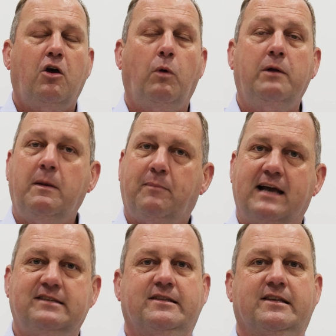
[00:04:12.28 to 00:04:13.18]
When we're
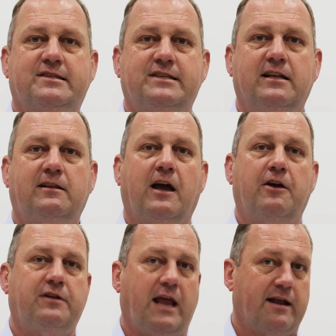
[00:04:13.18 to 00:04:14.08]
placing the seal
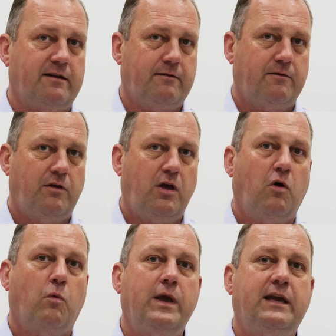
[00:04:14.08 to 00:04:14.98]
coat down,
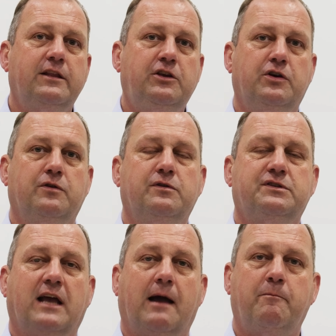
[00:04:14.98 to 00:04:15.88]
we can
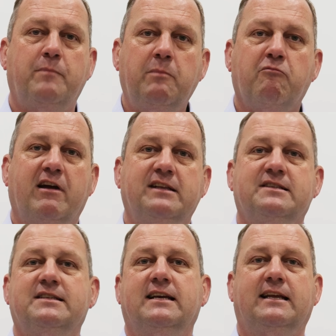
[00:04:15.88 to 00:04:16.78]
use a membrane
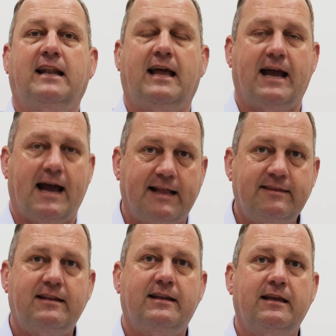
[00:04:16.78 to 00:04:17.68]
sealing layer
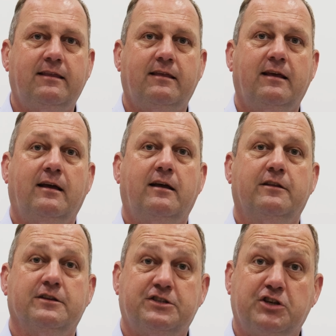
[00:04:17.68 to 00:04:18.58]
underneath
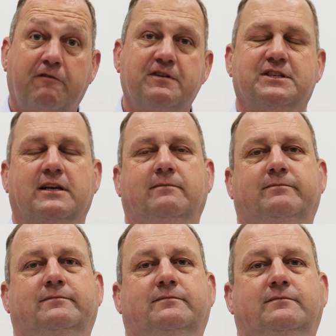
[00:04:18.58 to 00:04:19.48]
the surfacing
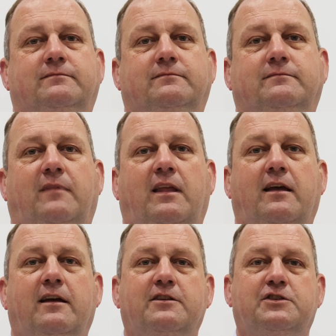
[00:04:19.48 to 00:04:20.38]

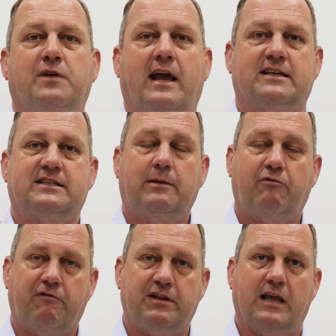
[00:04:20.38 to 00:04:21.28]
to actually
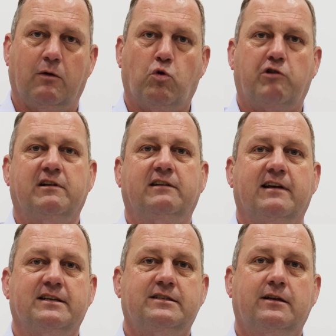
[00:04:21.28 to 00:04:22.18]
prevent that water
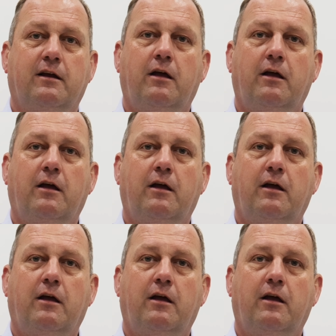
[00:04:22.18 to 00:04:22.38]
ingress.